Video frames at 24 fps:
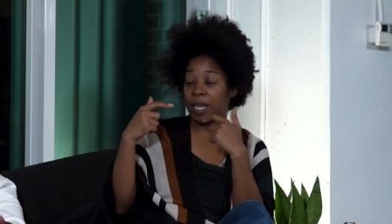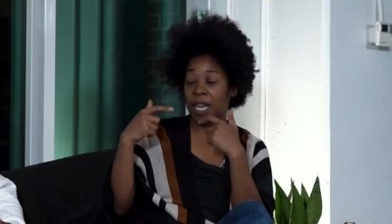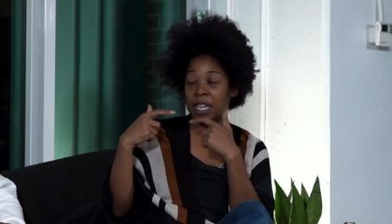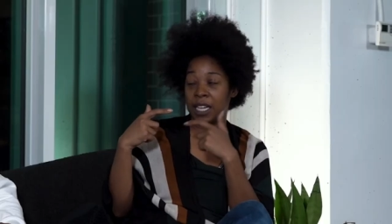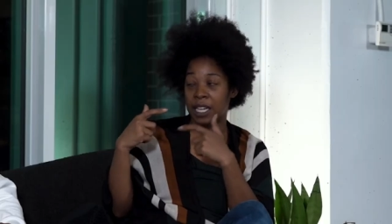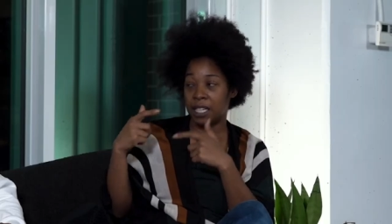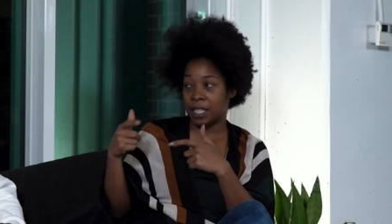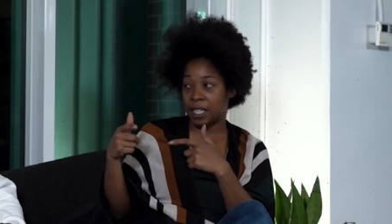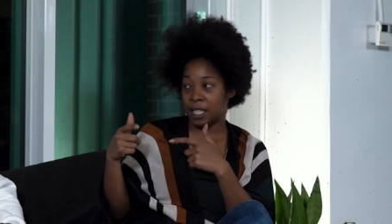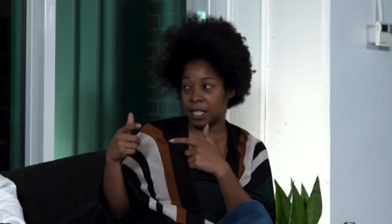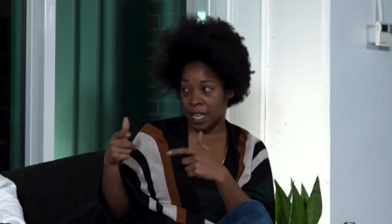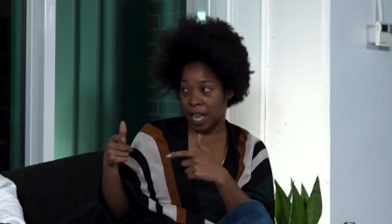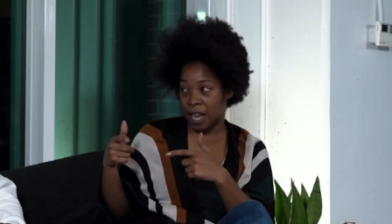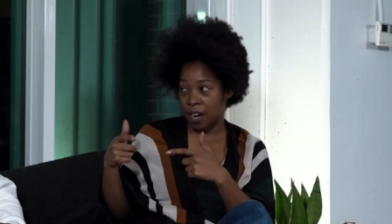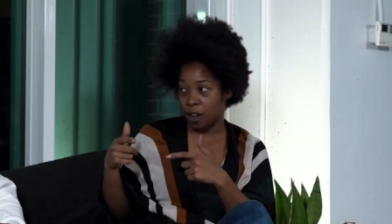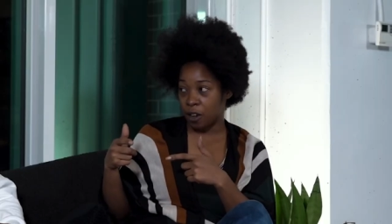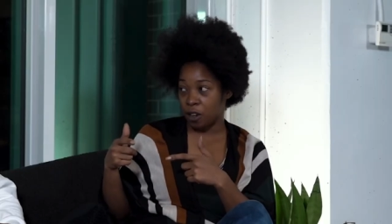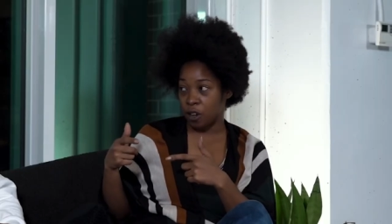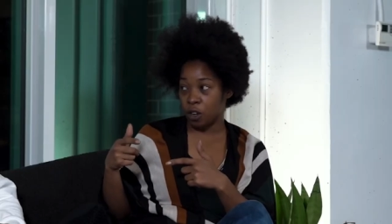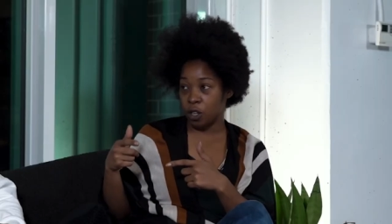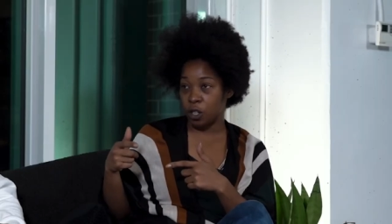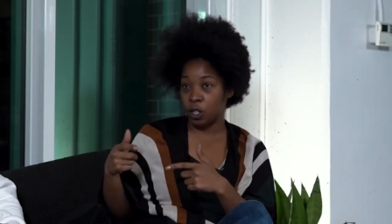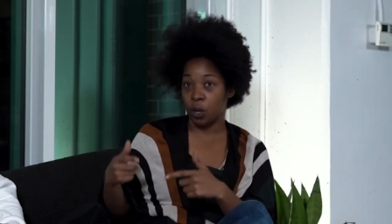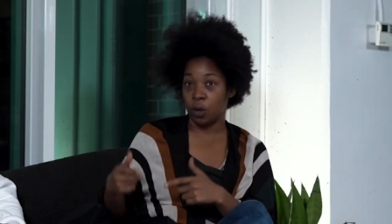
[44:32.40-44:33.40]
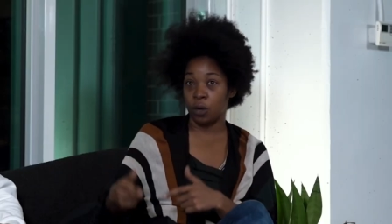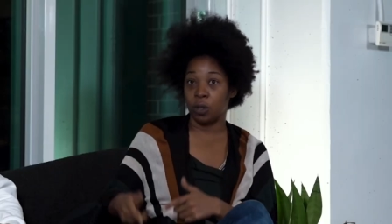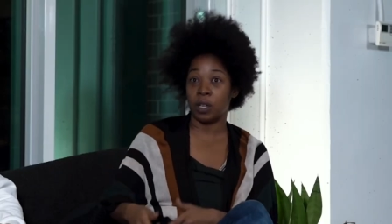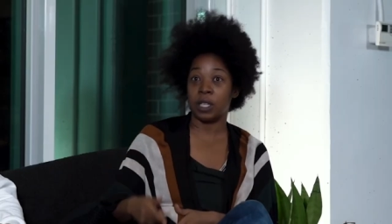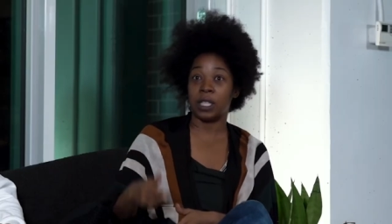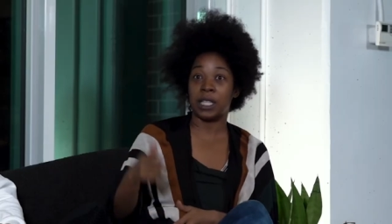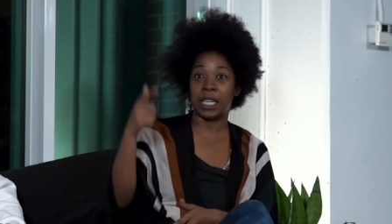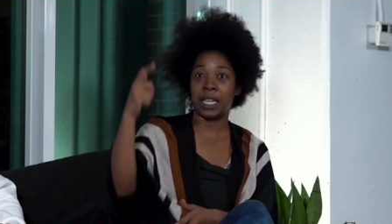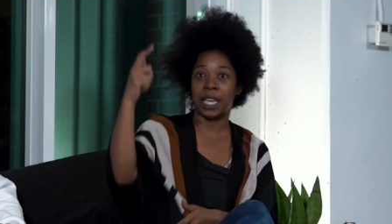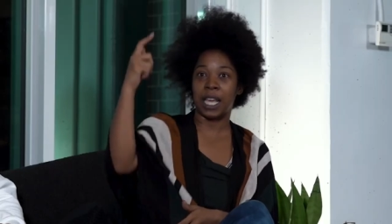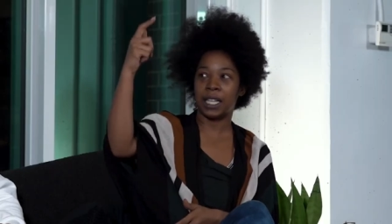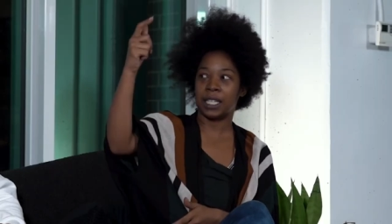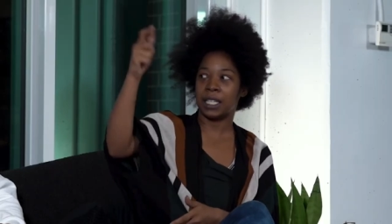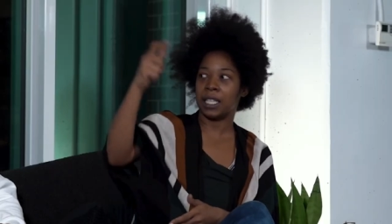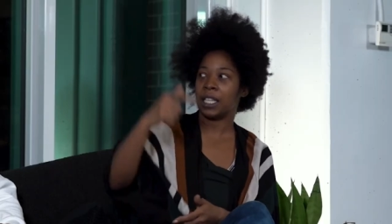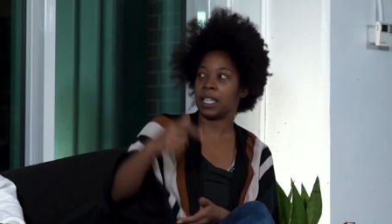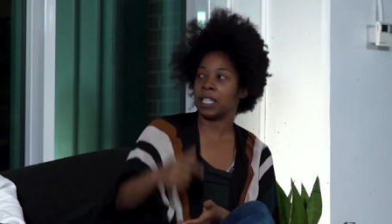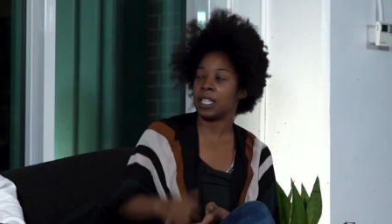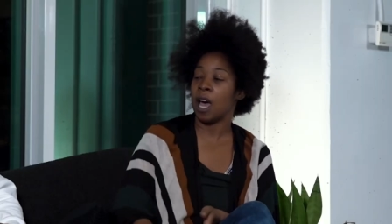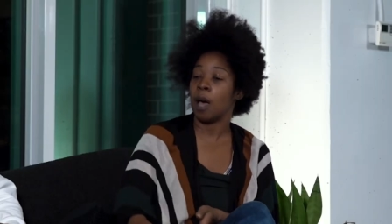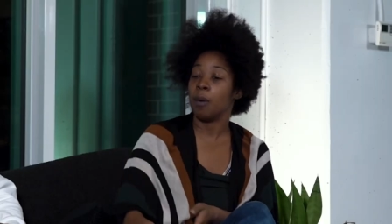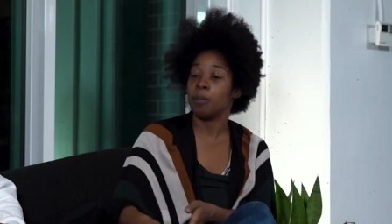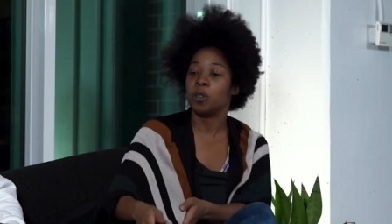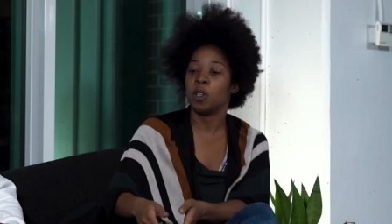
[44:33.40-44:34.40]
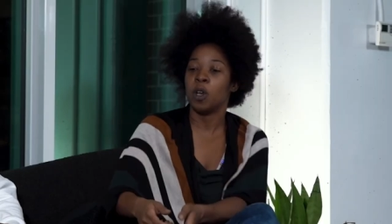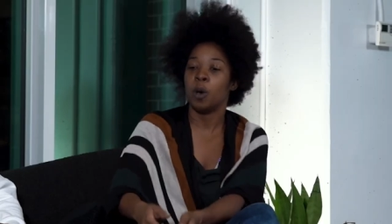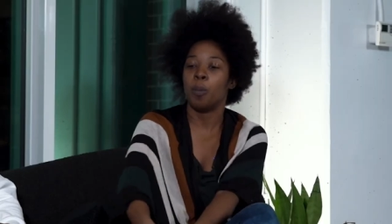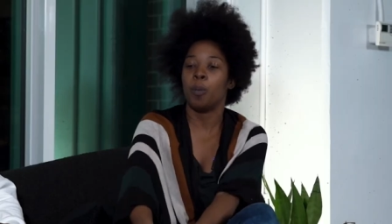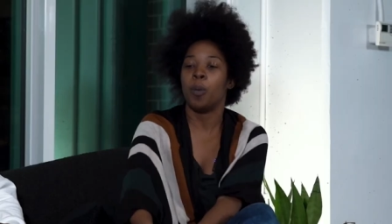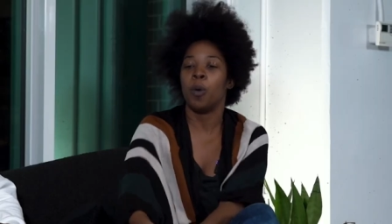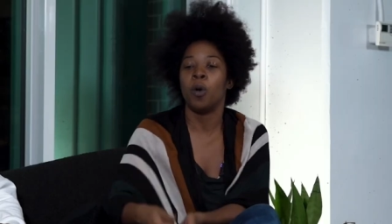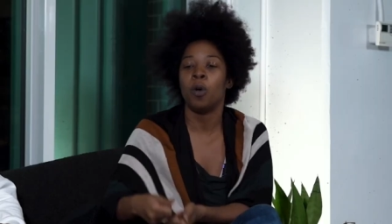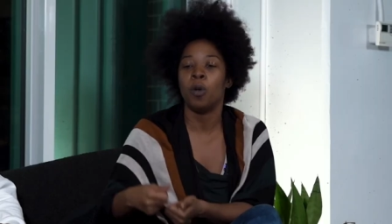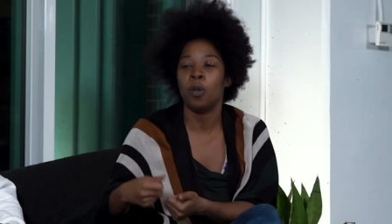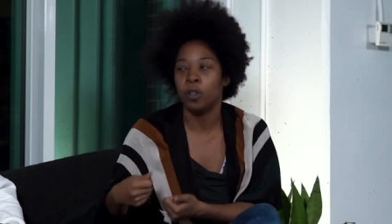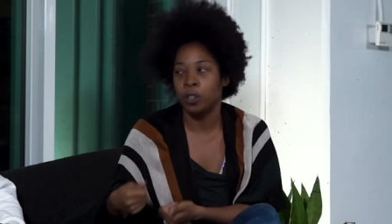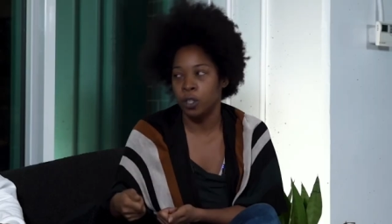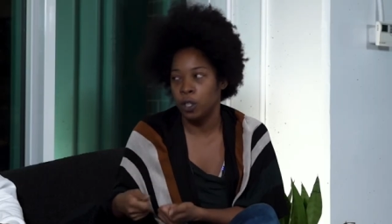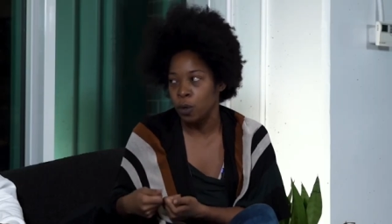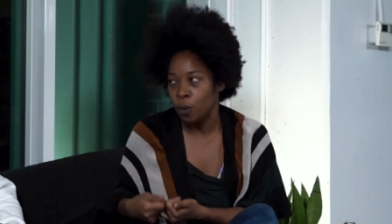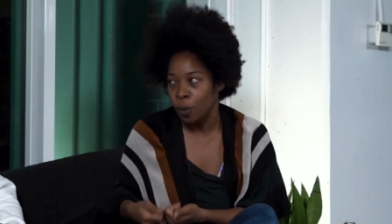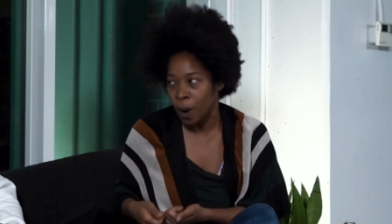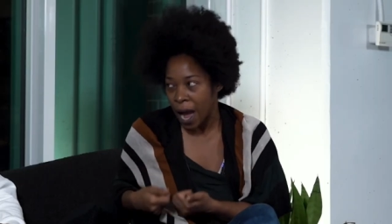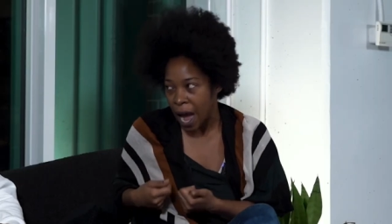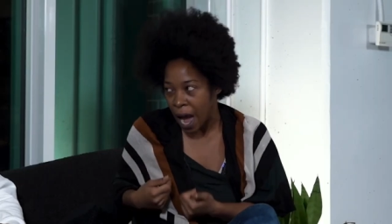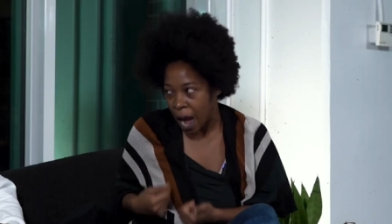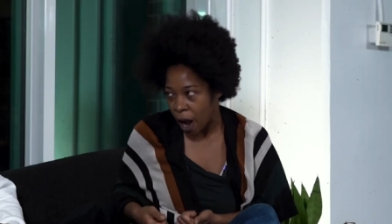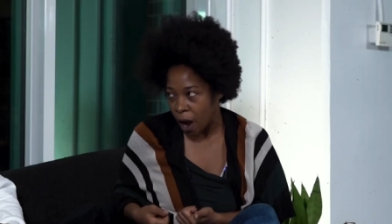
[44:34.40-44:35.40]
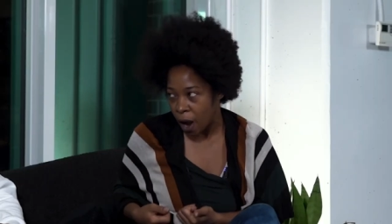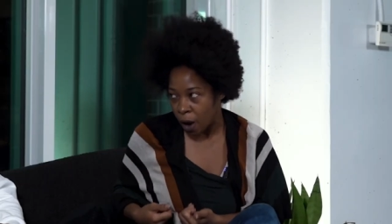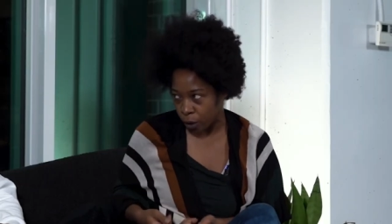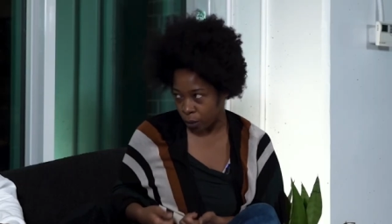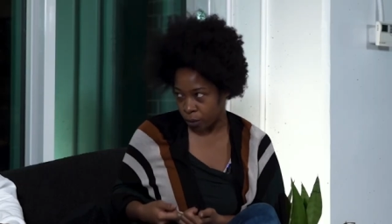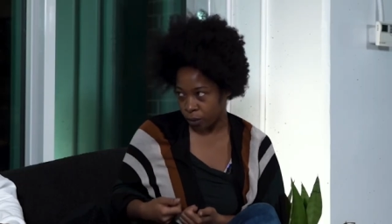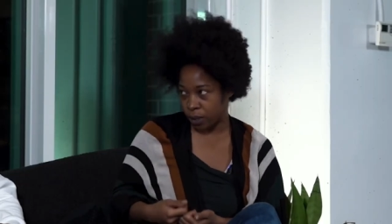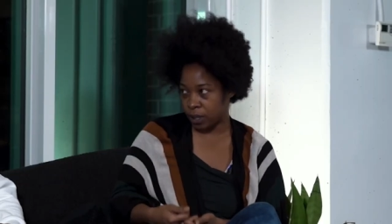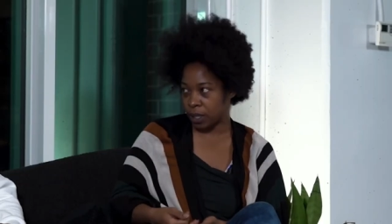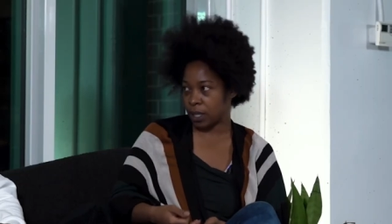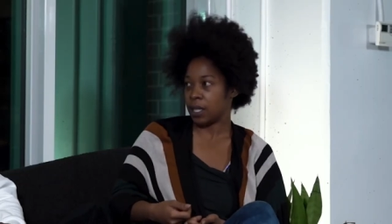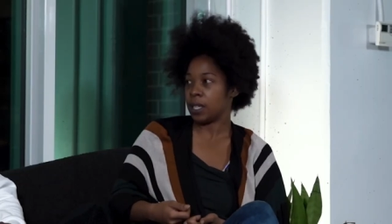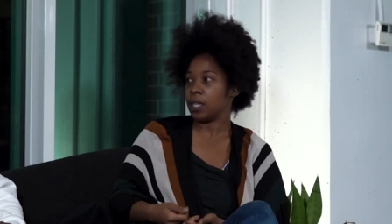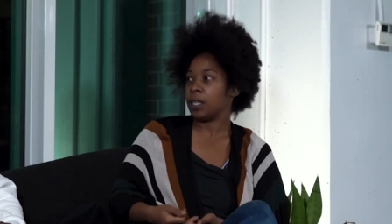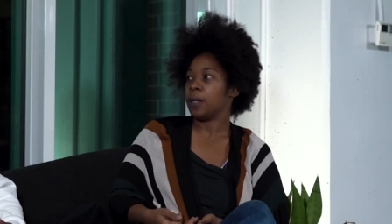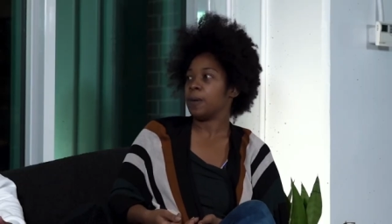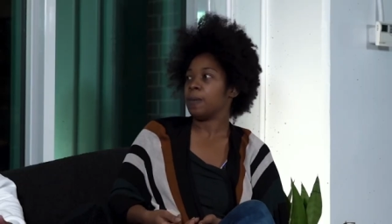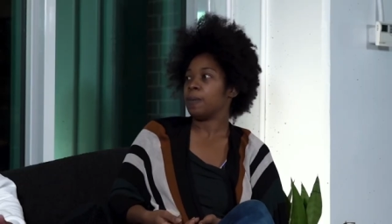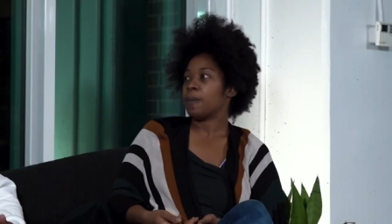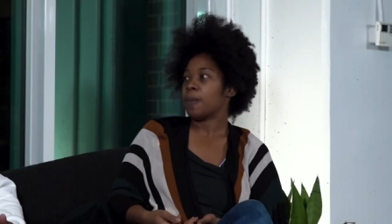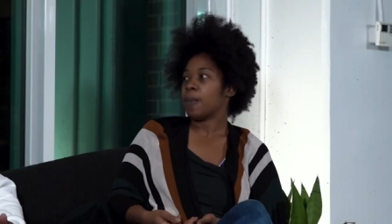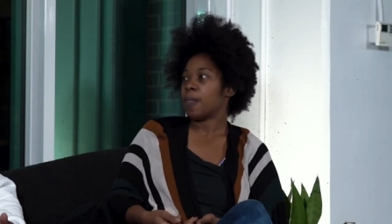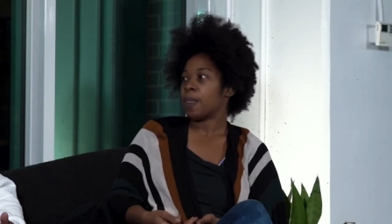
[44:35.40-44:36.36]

I need to stand on your shoulders to get to the top to pull you to out. pull you out.